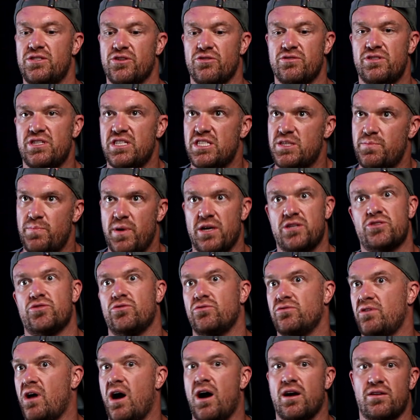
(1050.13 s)
there's these
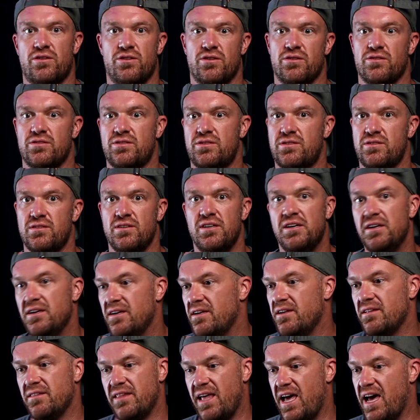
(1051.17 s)
special doctors
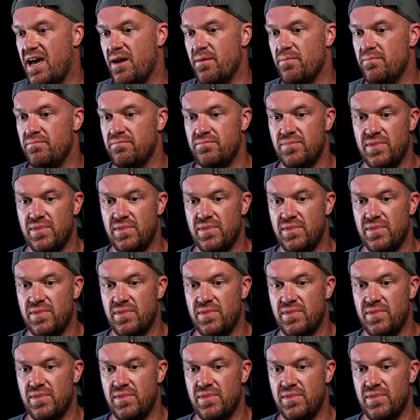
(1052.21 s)
that